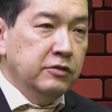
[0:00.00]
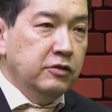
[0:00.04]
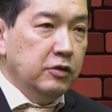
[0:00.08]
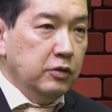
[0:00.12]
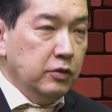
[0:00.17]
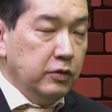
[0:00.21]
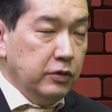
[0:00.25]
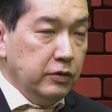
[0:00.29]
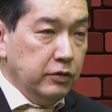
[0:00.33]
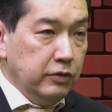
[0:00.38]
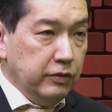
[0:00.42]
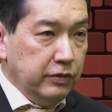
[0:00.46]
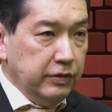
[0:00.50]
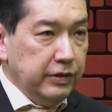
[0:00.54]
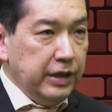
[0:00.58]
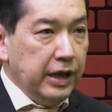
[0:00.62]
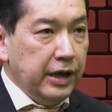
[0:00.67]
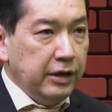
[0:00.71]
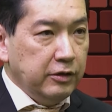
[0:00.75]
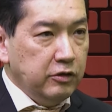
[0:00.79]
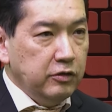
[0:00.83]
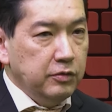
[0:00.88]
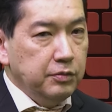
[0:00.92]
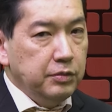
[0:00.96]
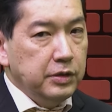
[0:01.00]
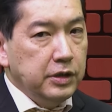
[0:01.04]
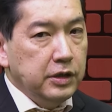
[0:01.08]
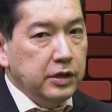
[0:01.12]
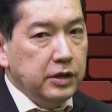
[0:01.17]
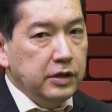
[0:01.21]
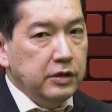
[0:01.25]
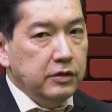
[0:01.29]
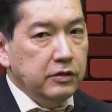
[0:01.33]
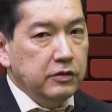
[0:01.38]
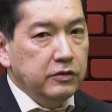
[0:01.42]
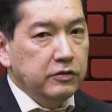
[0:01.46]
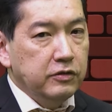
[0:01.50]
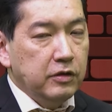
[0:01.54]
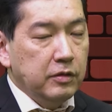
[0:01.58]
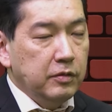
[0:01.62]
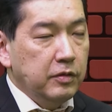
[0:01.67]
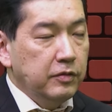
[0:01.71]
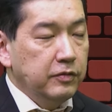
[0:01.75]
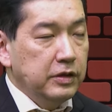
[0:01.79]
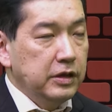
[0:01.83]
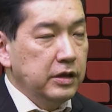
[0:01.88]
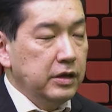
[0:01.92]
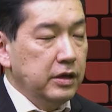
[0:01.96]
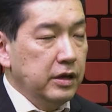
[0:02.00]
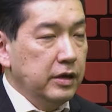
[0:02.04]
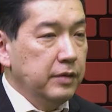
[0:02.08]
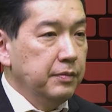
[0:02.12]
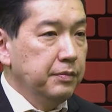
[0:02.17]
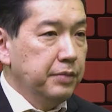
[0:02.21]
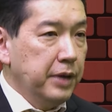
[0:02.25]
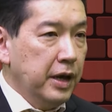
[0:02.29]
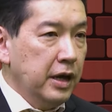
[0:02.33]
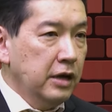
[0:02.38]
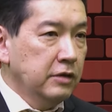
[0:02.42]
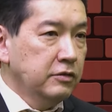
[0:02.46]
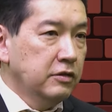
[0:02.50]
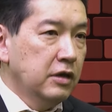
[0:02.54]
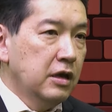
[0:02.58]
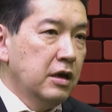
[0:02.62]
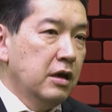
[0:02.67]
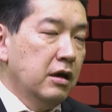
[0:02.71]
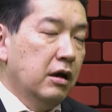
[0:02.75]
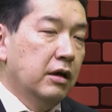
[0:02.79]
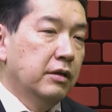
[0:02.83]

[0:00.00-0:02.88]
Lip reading: So that could be some of the impacts.